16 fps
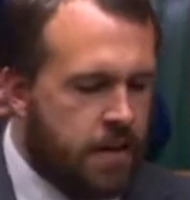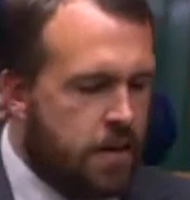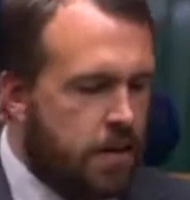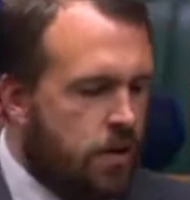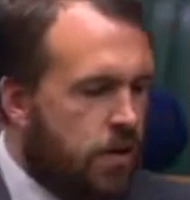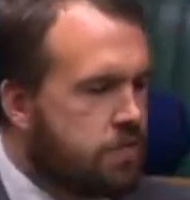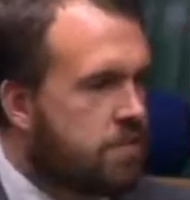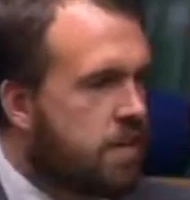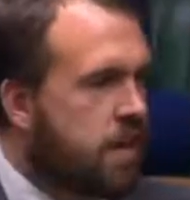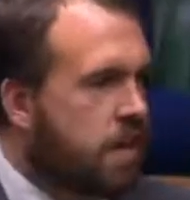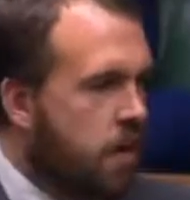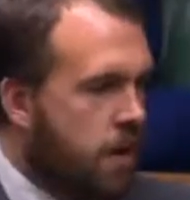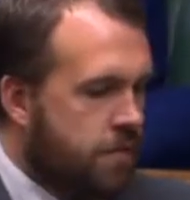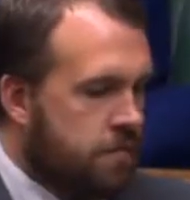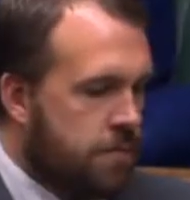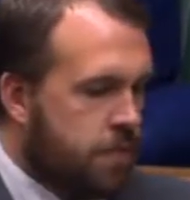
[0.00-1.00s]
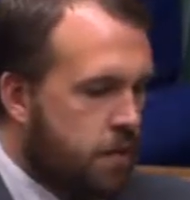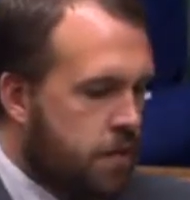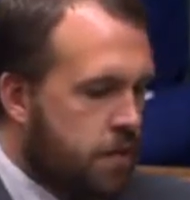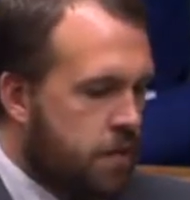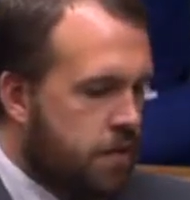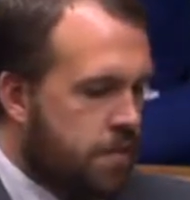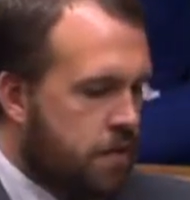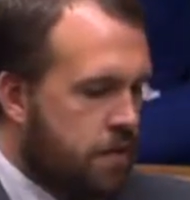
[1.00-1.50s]
lost their lives in Bomber
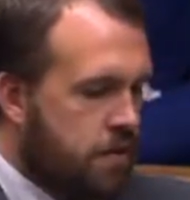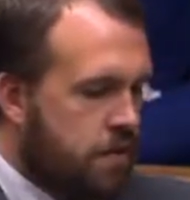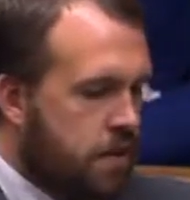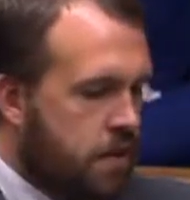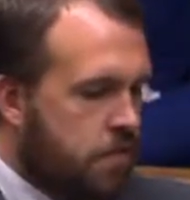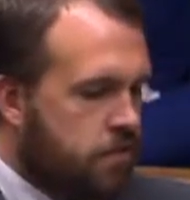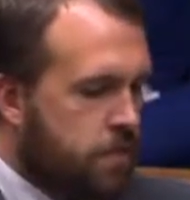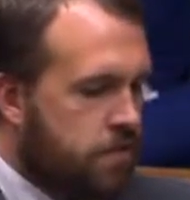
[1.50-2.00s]
Command to